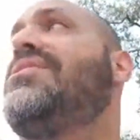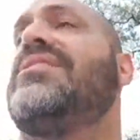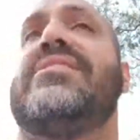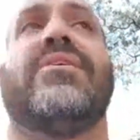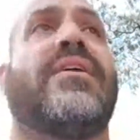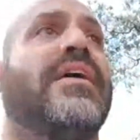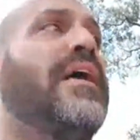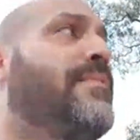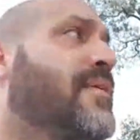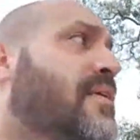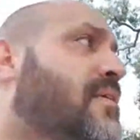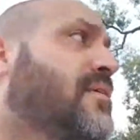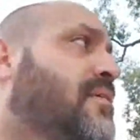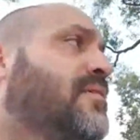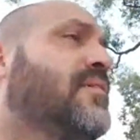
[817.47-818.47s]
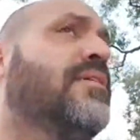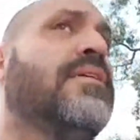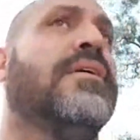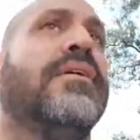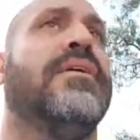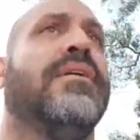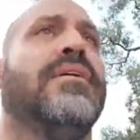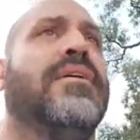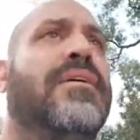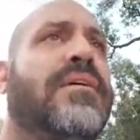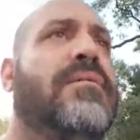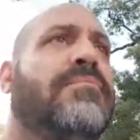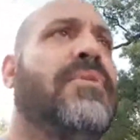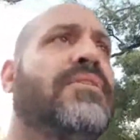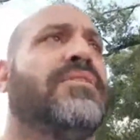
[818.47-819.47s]
in their comic,
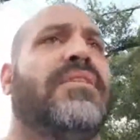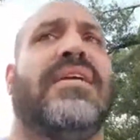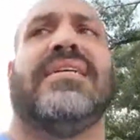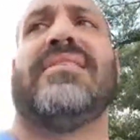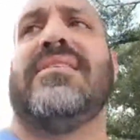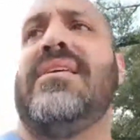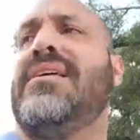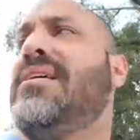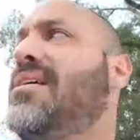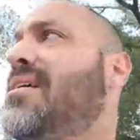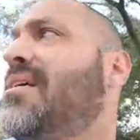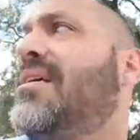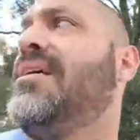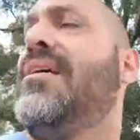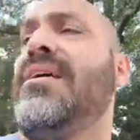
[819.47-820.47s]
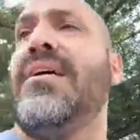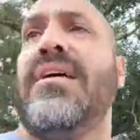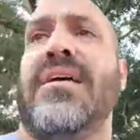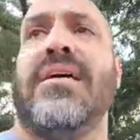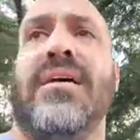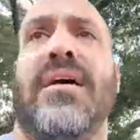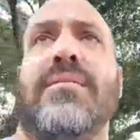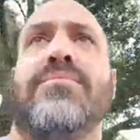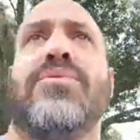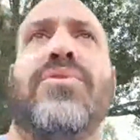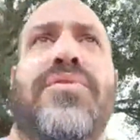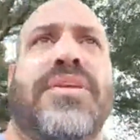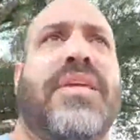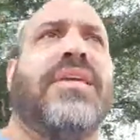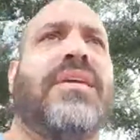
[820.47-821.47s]
much less a
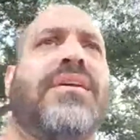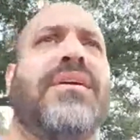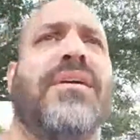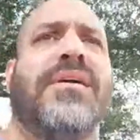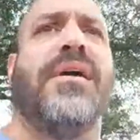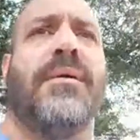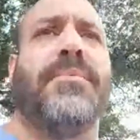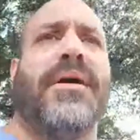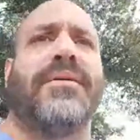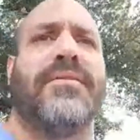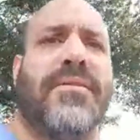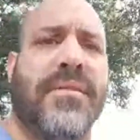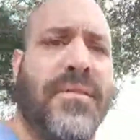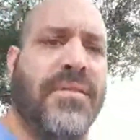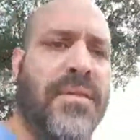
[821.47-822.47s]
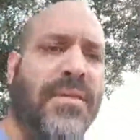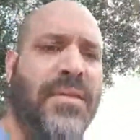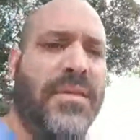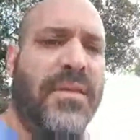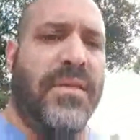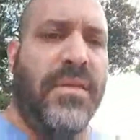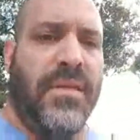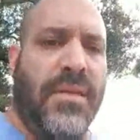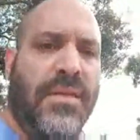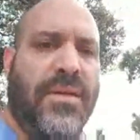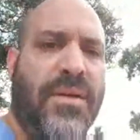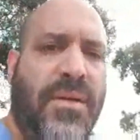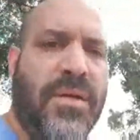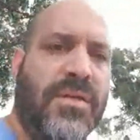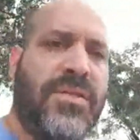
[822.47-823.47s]
movie about
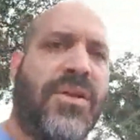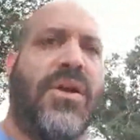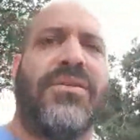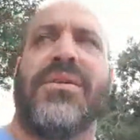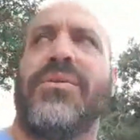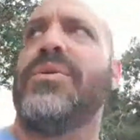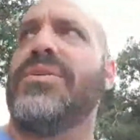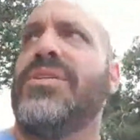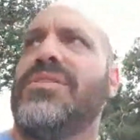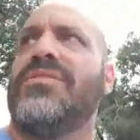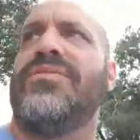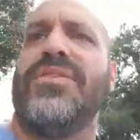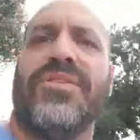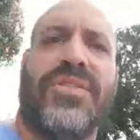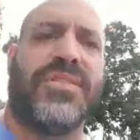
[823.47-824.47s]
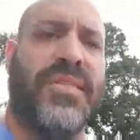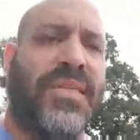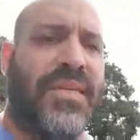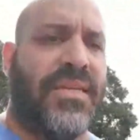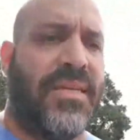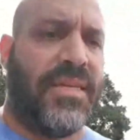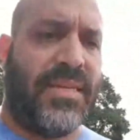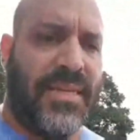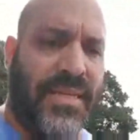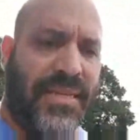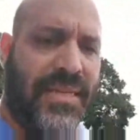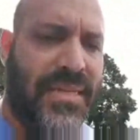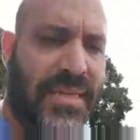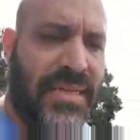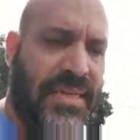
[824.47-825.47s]
Scarlet Witch and the Vision.
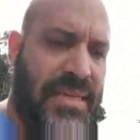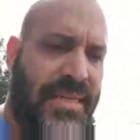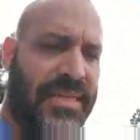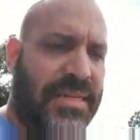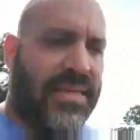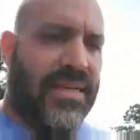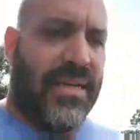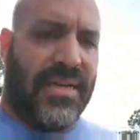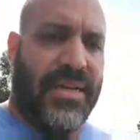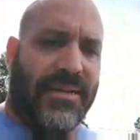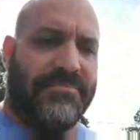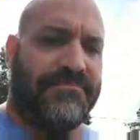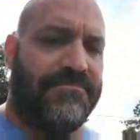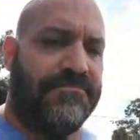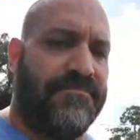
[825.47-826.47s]
I